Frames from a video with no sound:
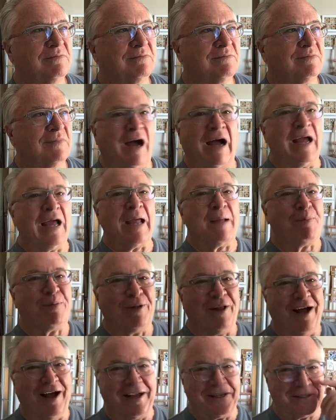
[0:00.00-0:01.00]
IA
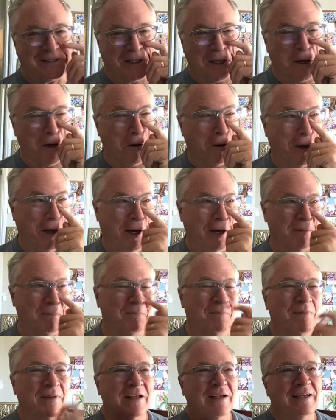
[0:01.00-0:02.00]
plus,
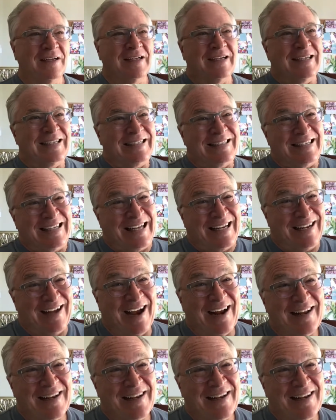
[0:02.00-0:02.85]
in 9